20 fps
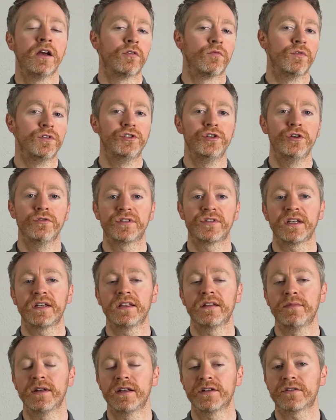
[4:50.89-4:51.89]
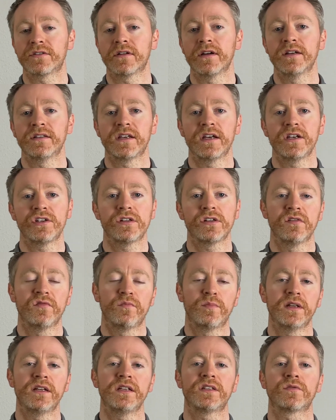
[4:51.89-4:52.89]
reducing the militarization
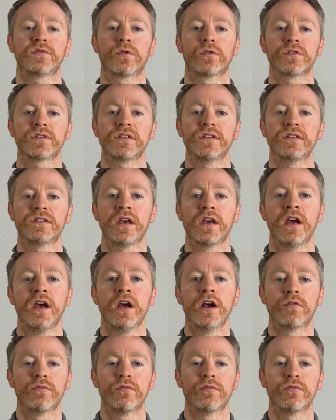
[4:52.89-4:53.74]
of police forces,